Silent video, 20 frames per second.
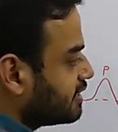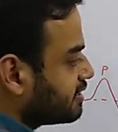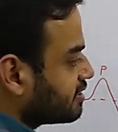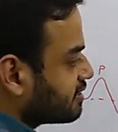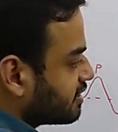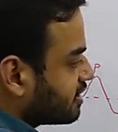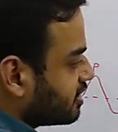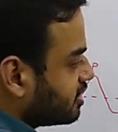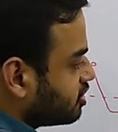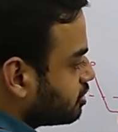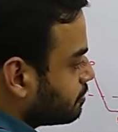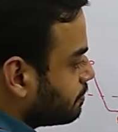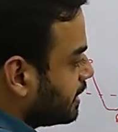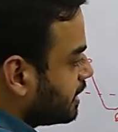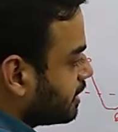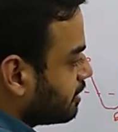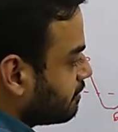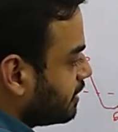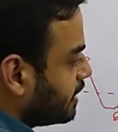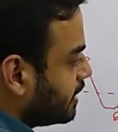distance
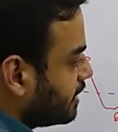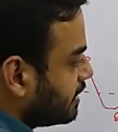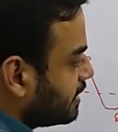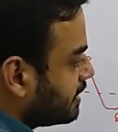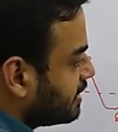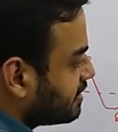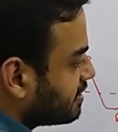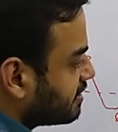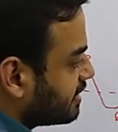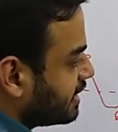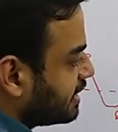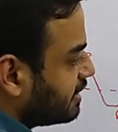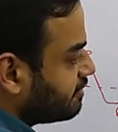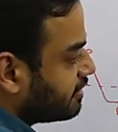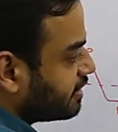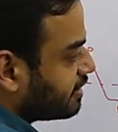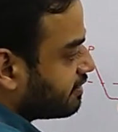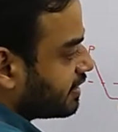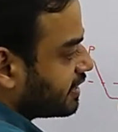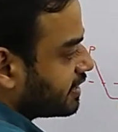between this T
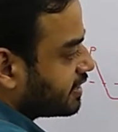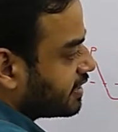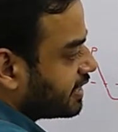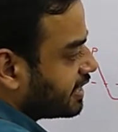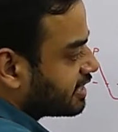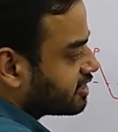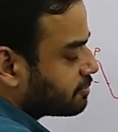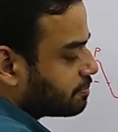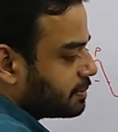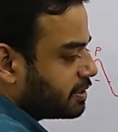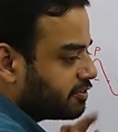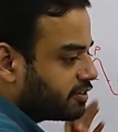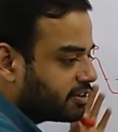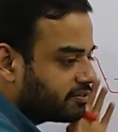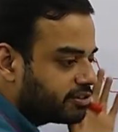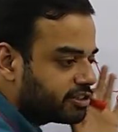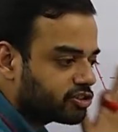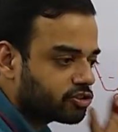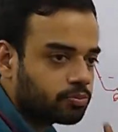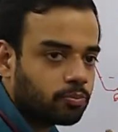wave and the next P
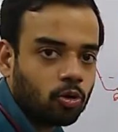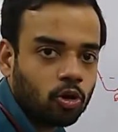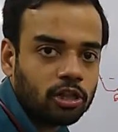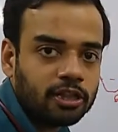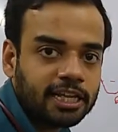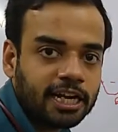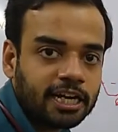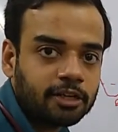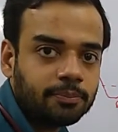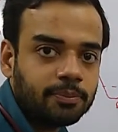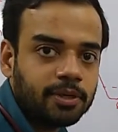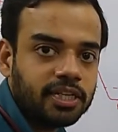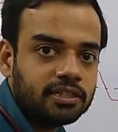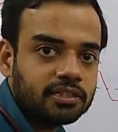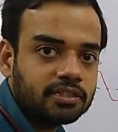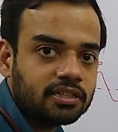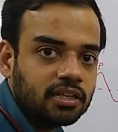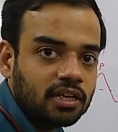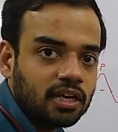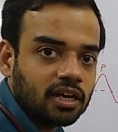wave is small? That
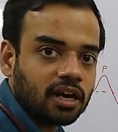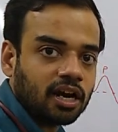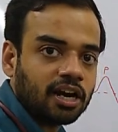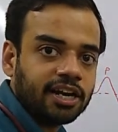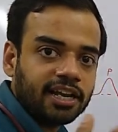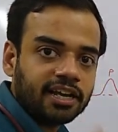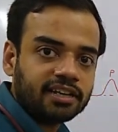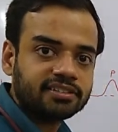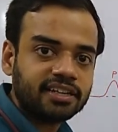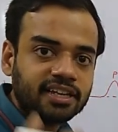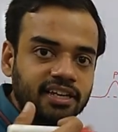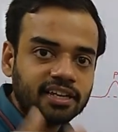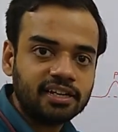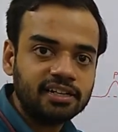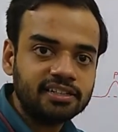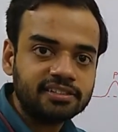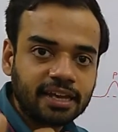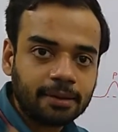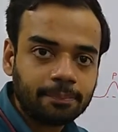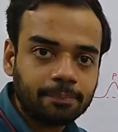means cardiac cycle
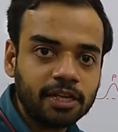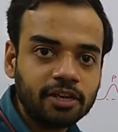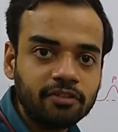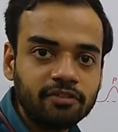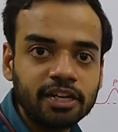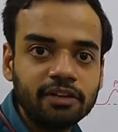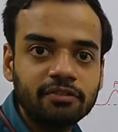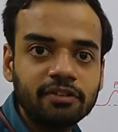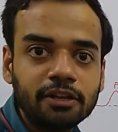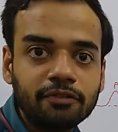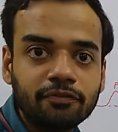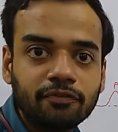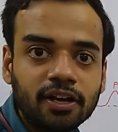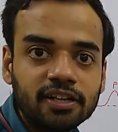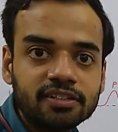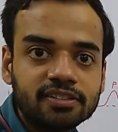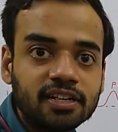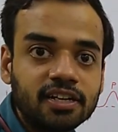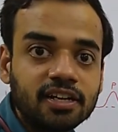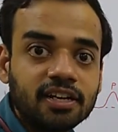is happening very very
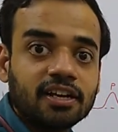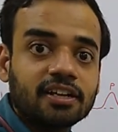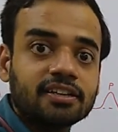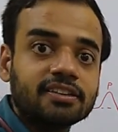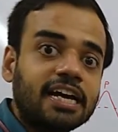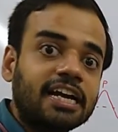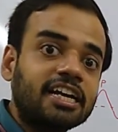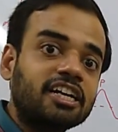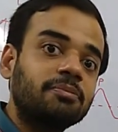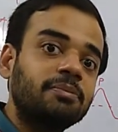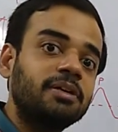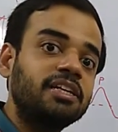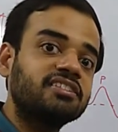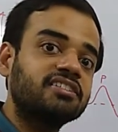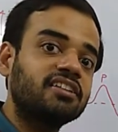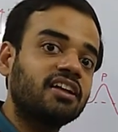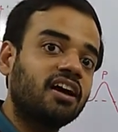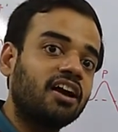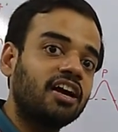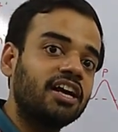fast. That means
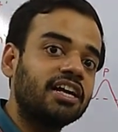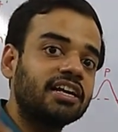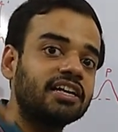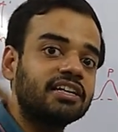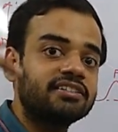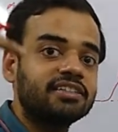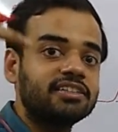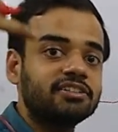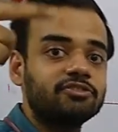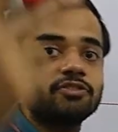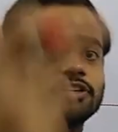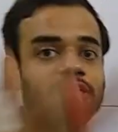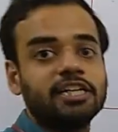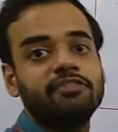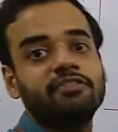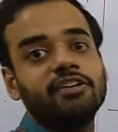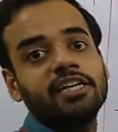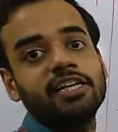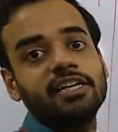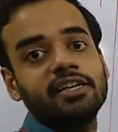the heart rate is very
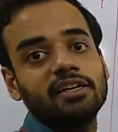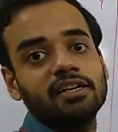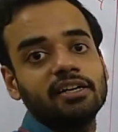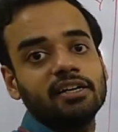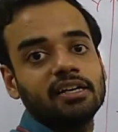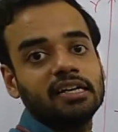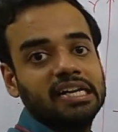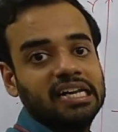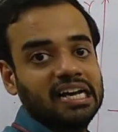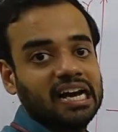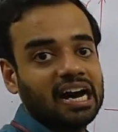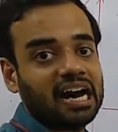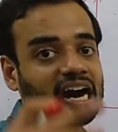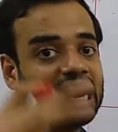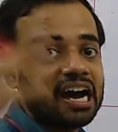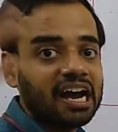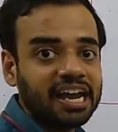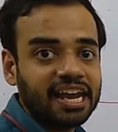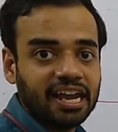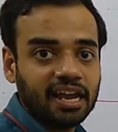very
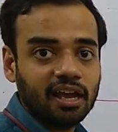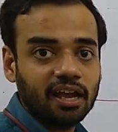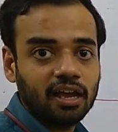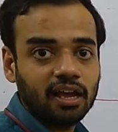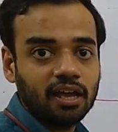high.